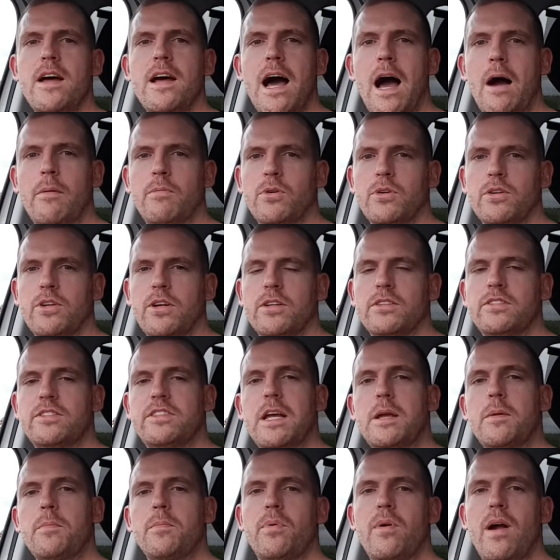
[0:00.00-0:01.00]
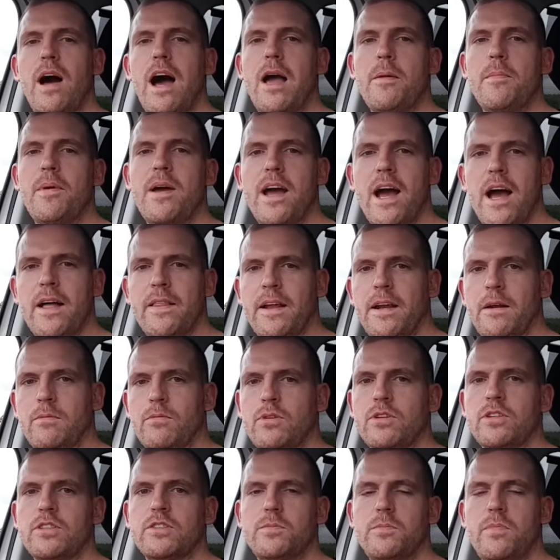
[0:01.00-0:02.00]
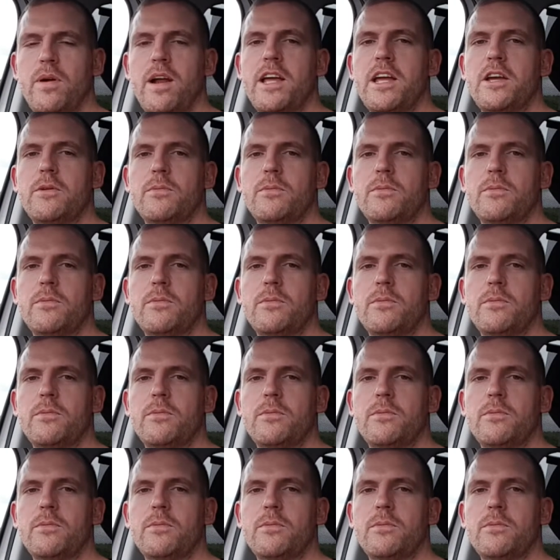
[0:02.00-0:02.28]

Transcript: I'm going to zinc prime it, and then I'm going to spray